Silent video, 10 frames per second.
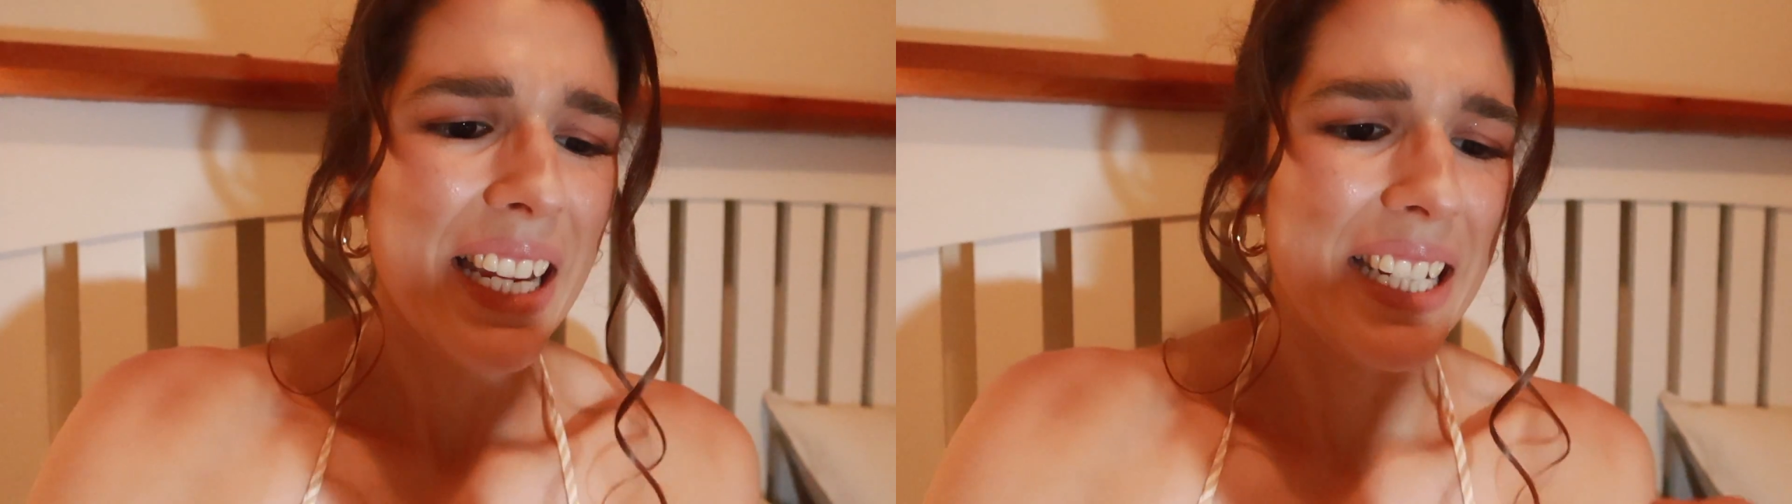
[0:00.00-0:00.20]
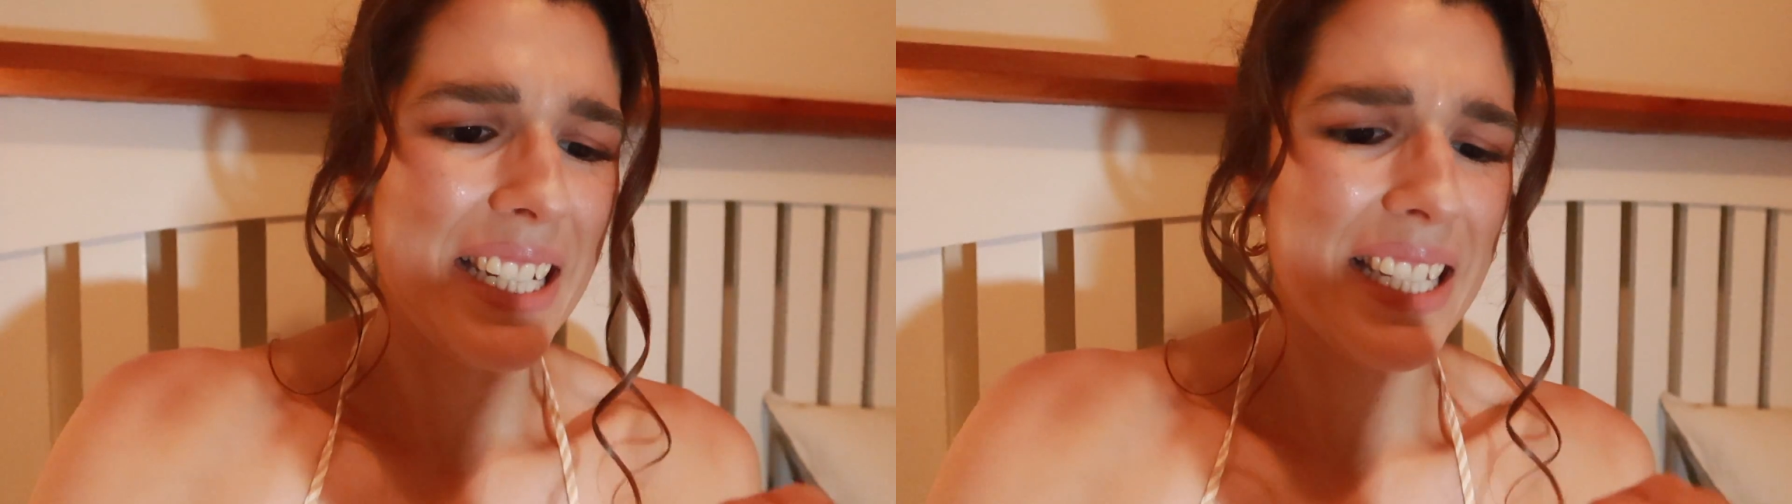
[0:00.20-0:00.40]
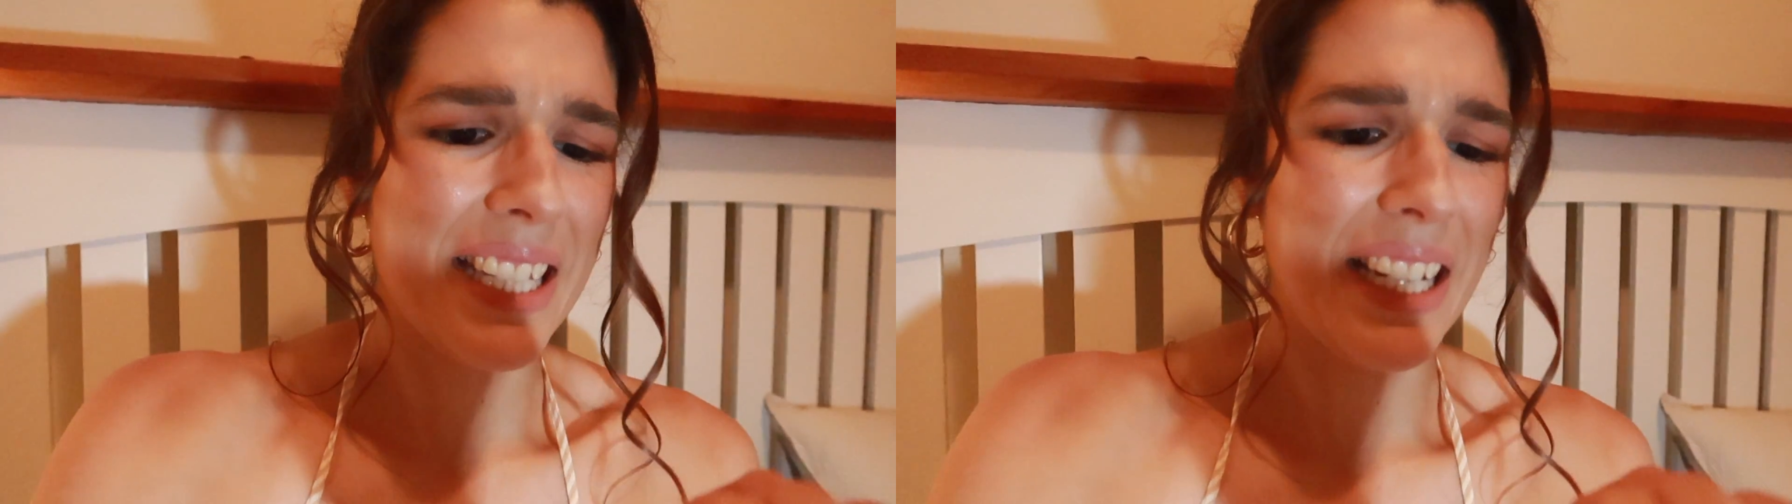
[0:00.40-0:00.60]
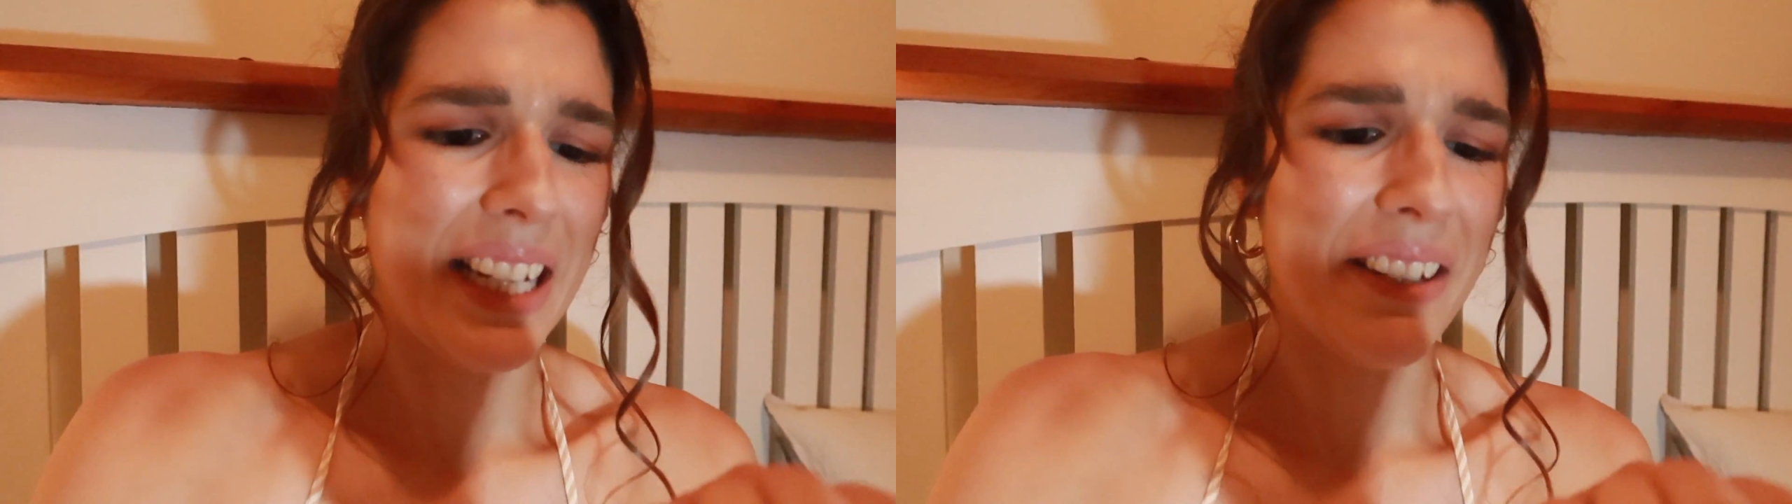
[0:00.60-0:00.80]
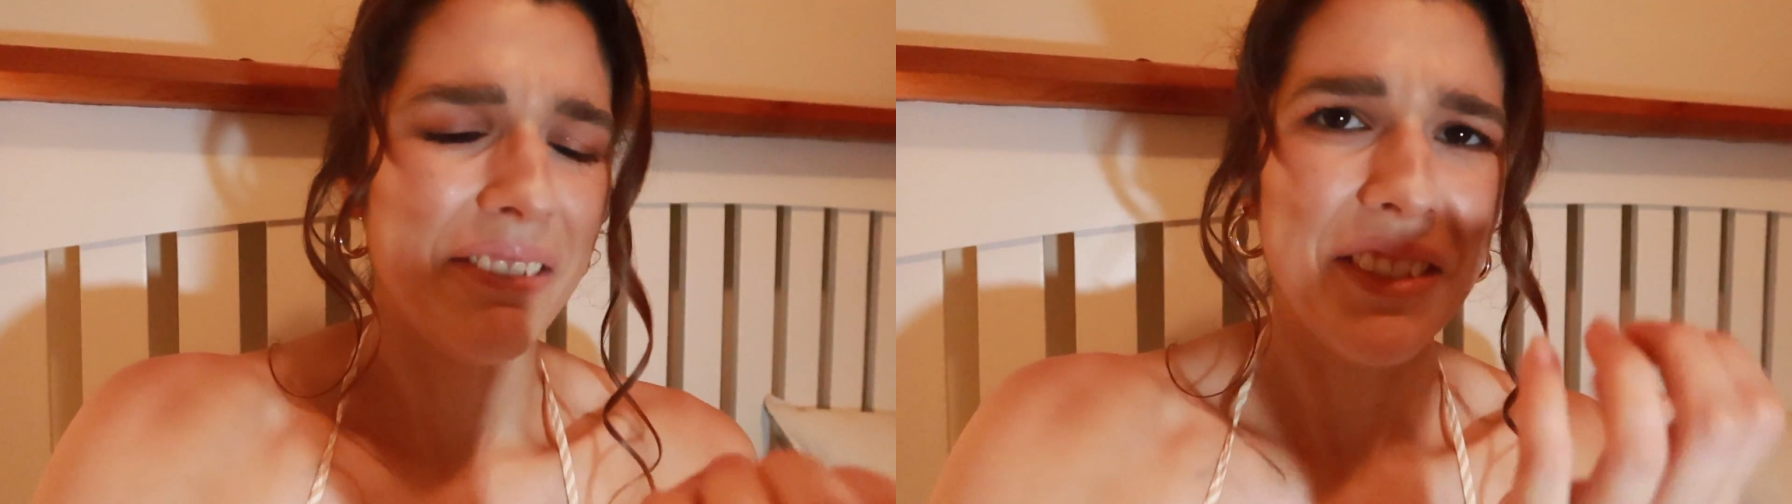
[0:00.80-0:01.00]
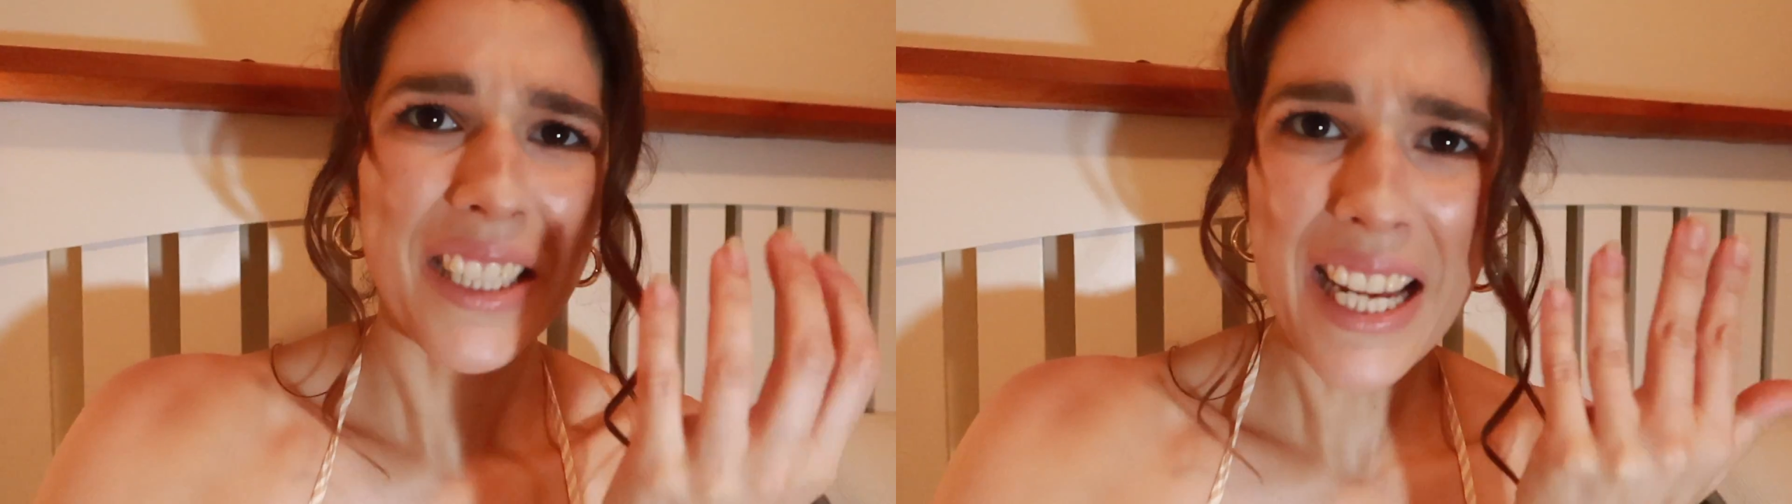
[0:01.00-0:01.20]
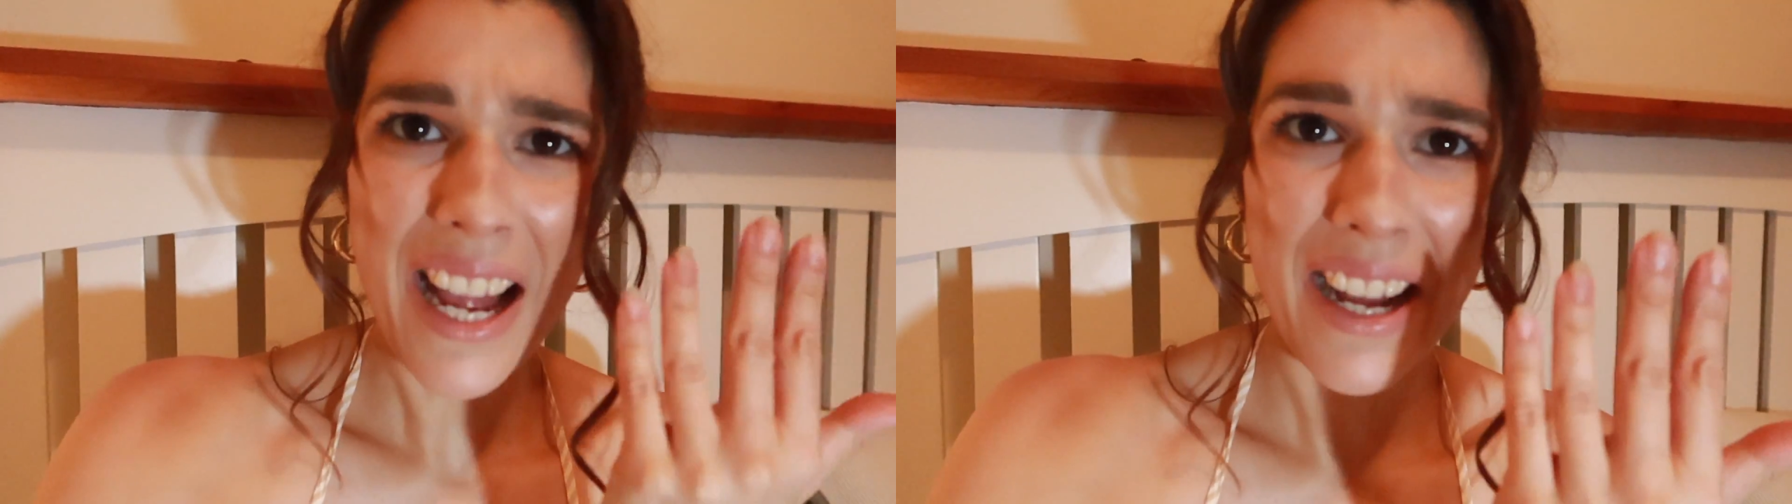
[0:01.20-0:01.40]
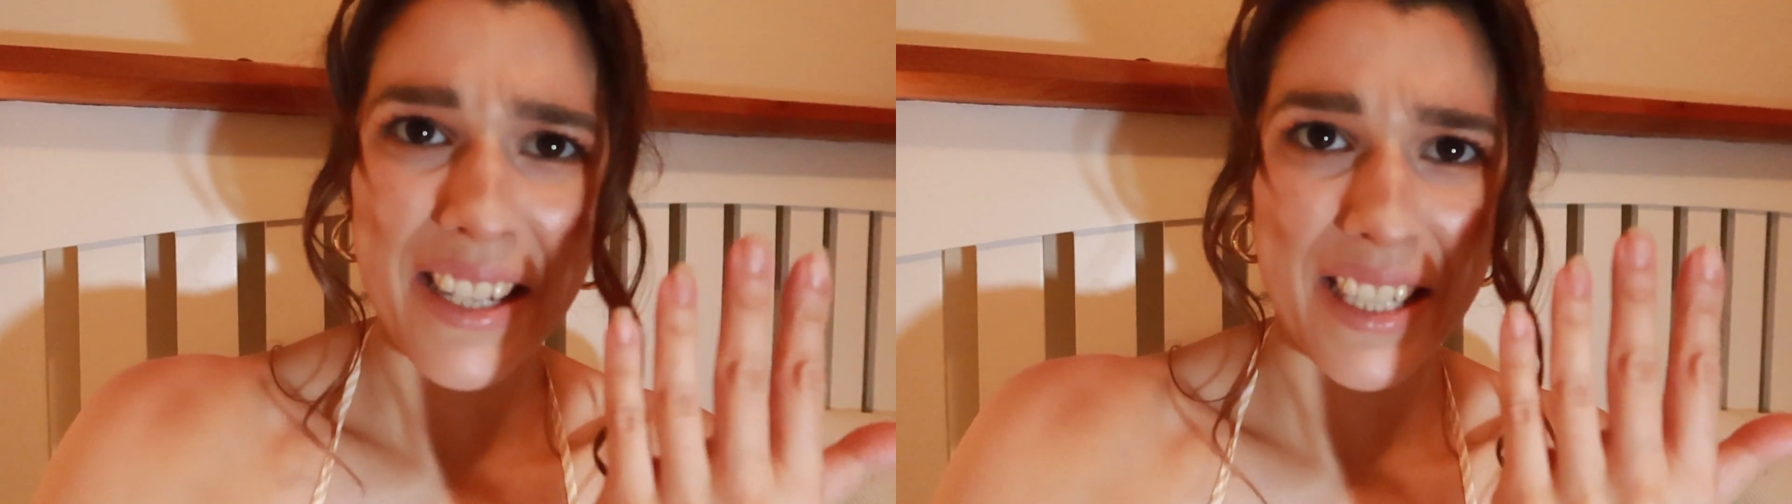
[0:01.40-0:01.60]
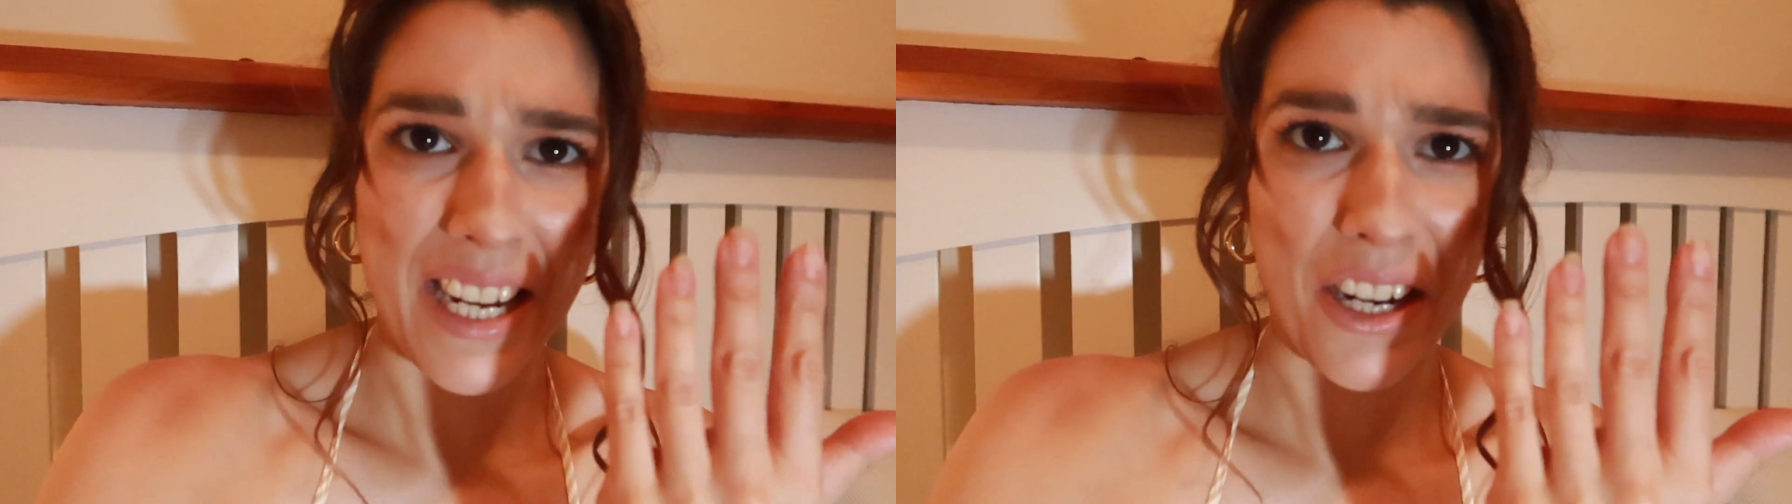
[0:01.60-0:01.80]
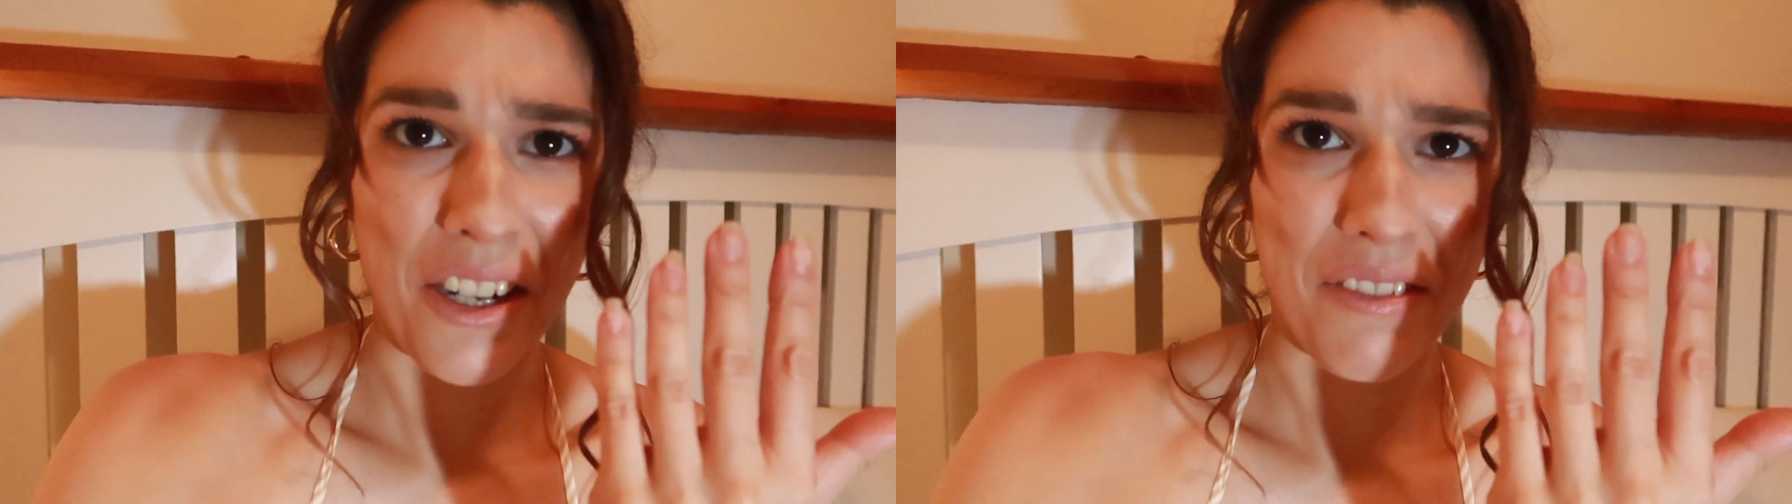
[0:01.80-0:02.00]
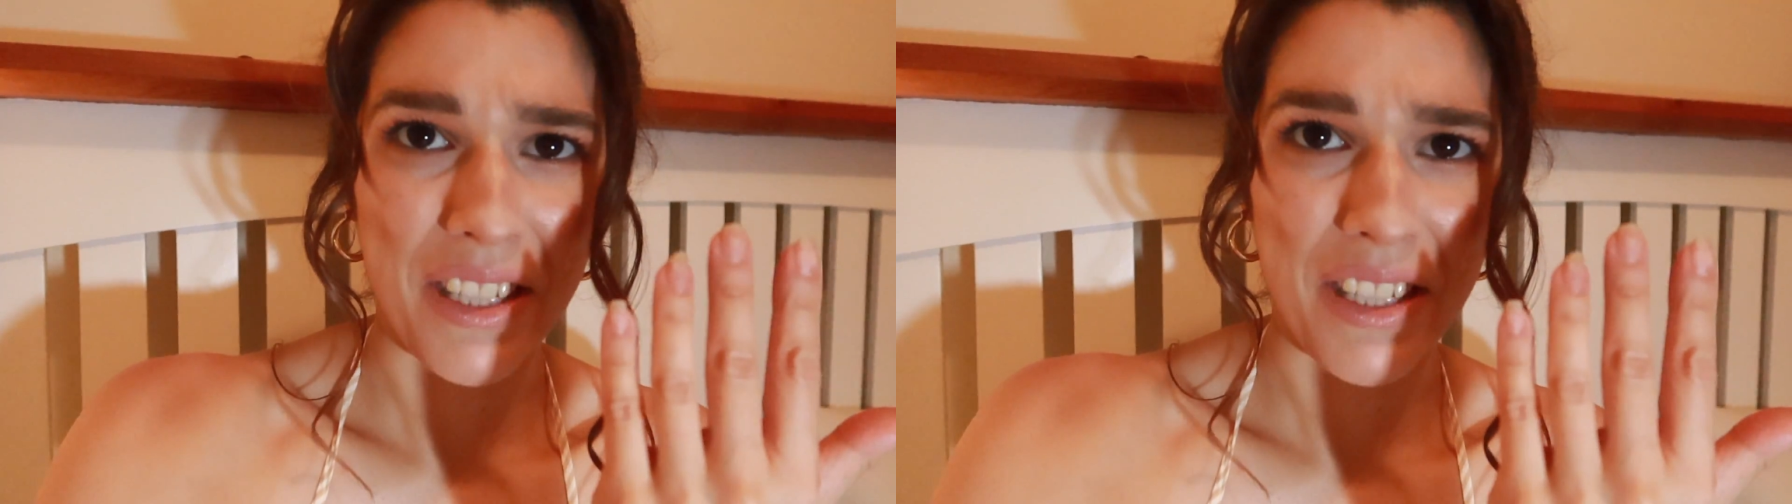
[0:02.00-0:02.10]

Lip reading: it's really hard to take off.